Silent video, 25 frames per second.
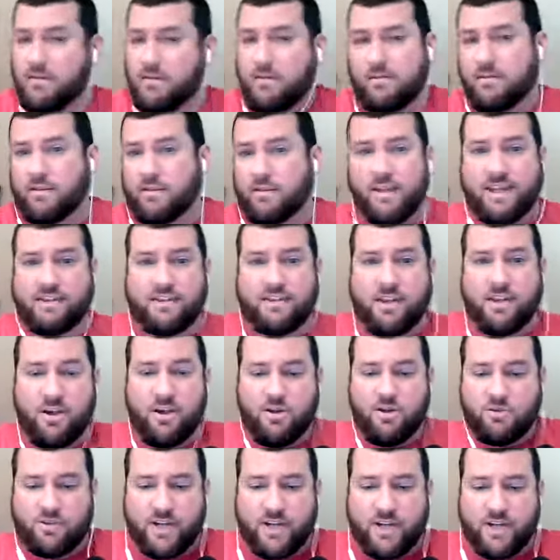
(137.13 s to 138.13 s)
let's
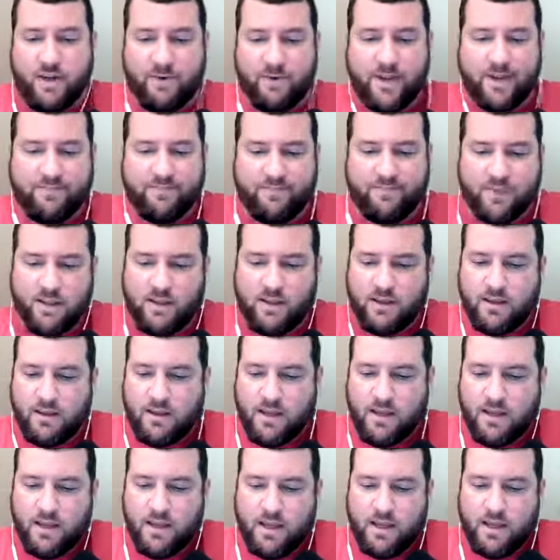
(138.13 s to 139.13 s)
go, shall we?
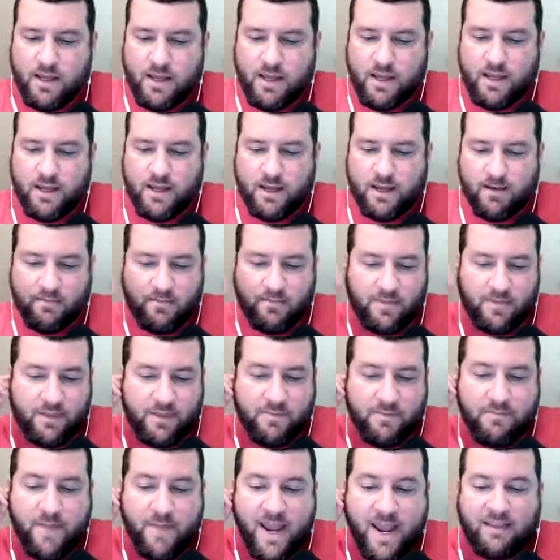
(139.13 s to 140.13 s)
The
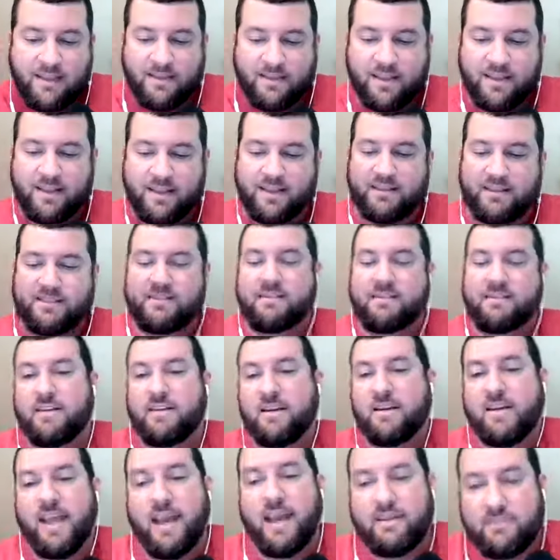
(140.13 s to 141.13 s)
main thing that
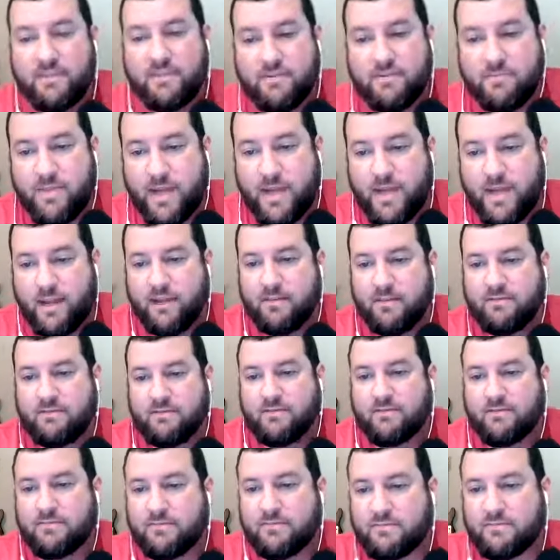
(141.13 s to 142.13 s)
stuck out to me,
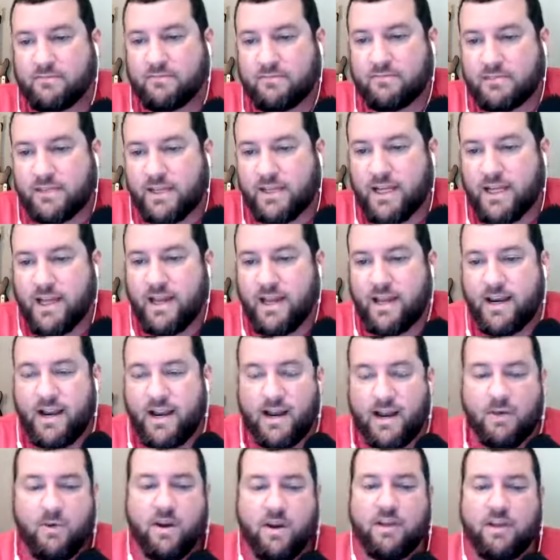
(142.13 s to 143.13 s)
and I
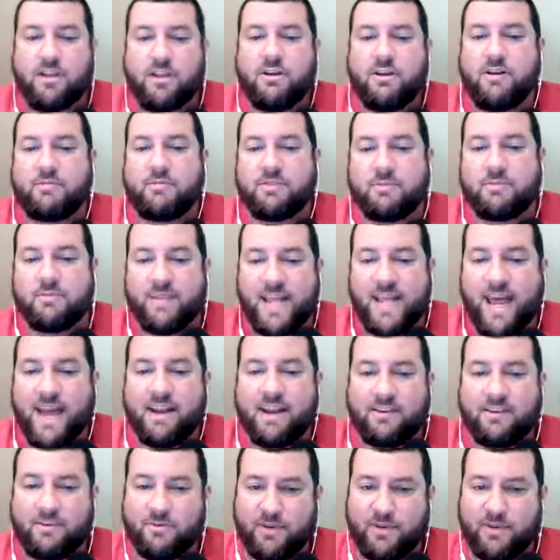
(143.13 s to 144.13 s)
want to clear up some data.
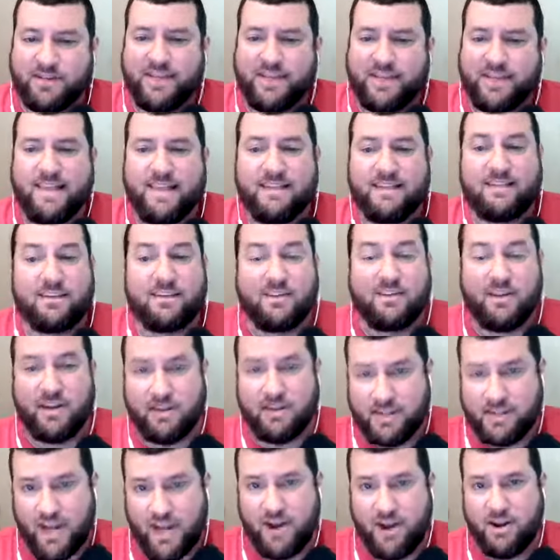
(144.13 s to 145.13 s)
So I want to say this, it's going to
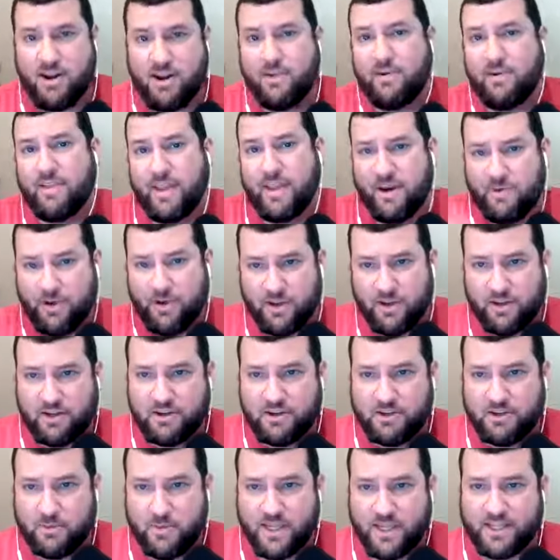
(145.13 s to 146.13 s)
scare you, and then I want to clear
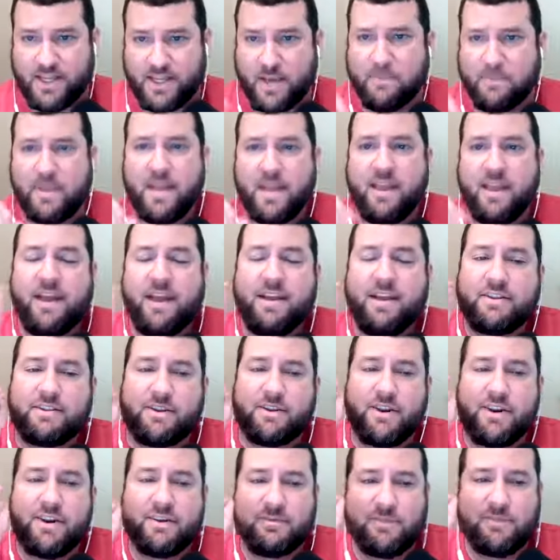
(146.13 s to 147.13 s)
some things up. So
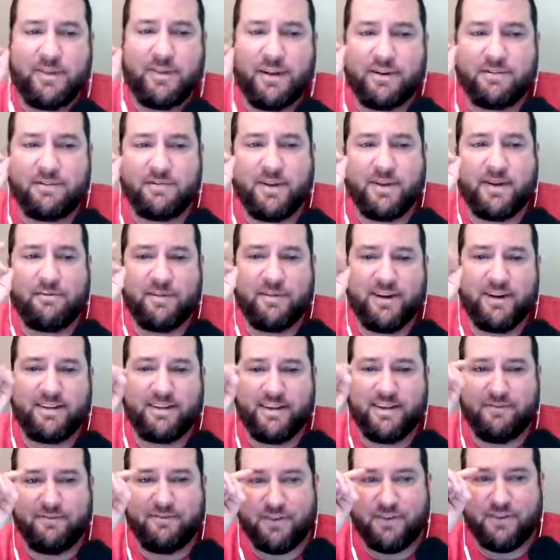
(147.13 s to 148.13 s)
here's what I want to say
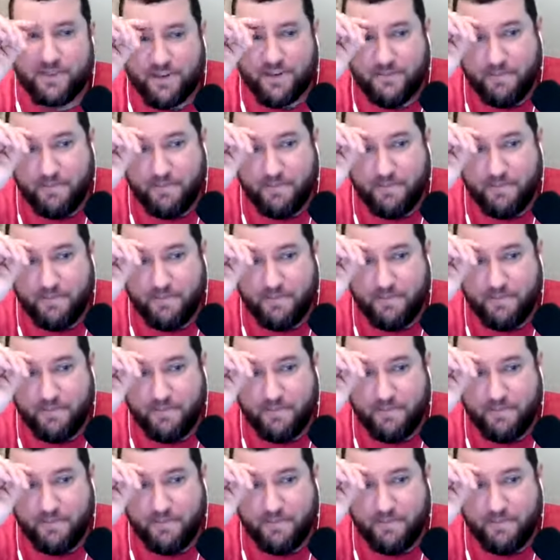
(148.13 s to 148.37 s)
first.